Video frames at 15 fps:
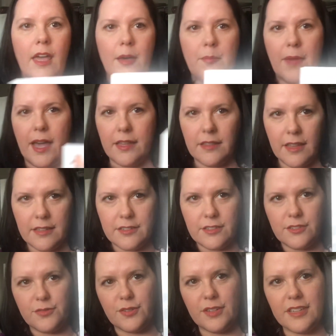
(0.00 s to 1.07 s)
Math Lessons
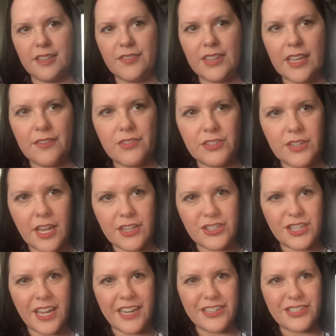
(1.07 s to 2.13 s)
for Living
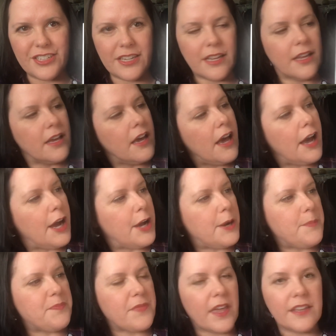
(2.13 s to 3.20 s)
Education.
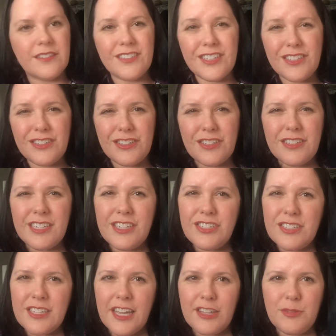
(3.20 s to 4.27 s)
And since teaching
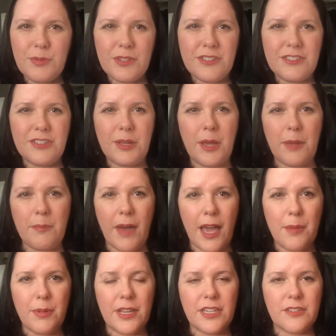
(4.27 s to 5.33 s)
textbooks, in my
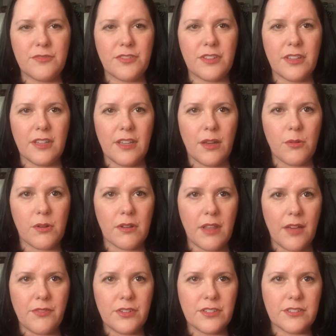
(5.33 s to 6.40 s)
opinion, for the lower
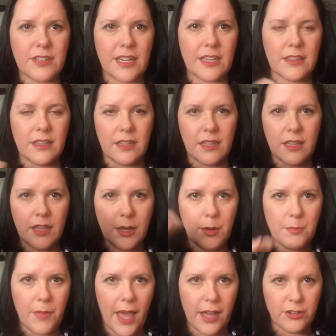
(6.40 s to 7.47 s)
levels, like the
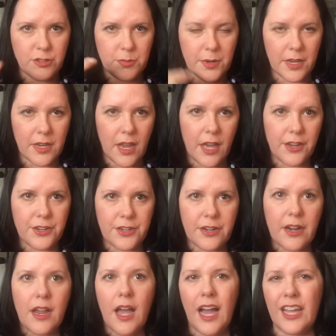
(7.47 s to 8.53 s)
algebra and under,
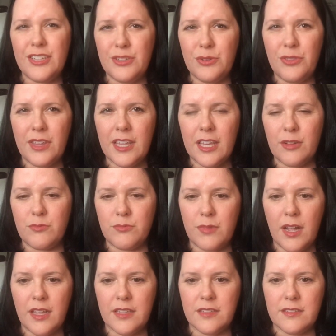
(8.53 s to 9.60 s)
I do think it
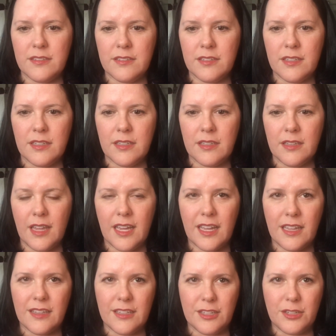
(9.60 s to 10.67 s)
runs like a
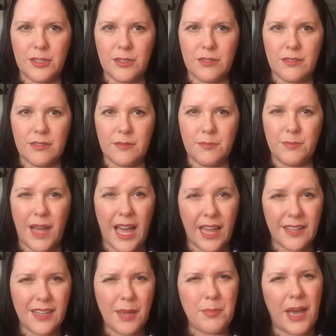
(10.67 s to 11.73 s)
little,
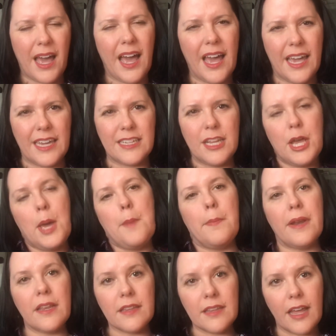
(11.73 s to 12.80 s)
not behind, but
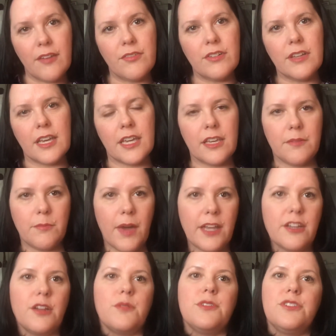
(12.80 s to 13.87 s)
a level, like my
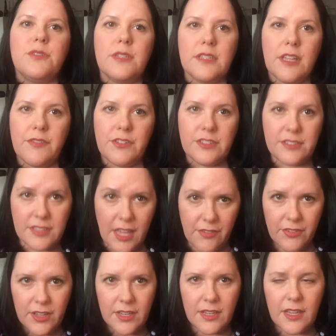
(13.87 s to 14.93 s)
daughter was doing level
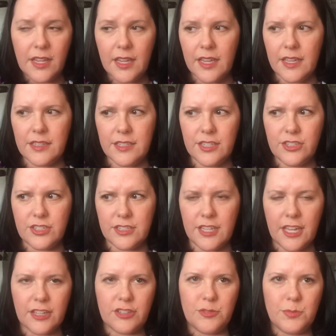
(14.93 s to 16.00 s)
7 in teaching
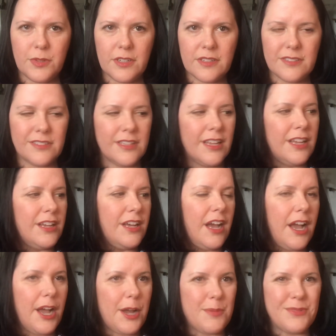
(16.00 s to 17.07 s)
textbooks.
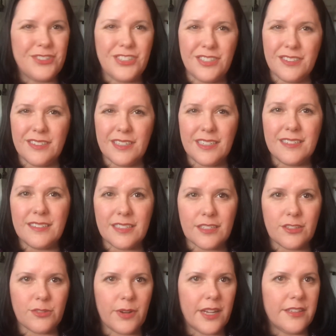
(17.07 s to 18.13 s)
She's in
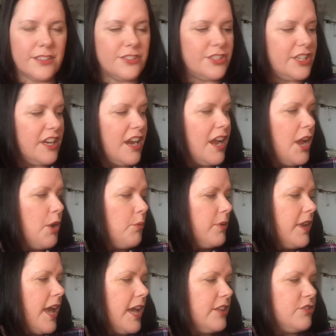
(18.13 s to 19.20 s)
sixth grade this year. When
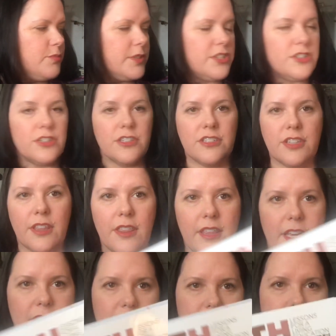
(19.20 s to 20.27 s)
I switched her to
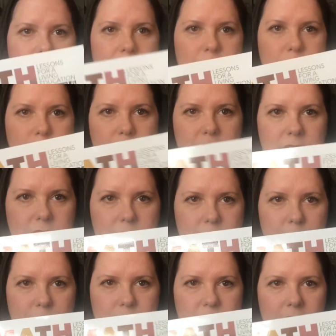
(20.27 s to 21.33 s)
this, it was
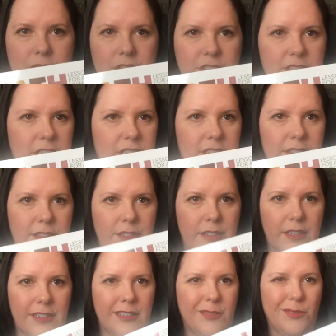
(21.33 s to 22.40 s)
level 6
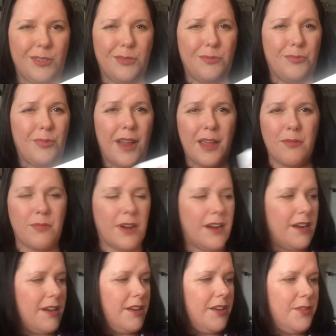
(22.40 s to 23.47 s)
is right where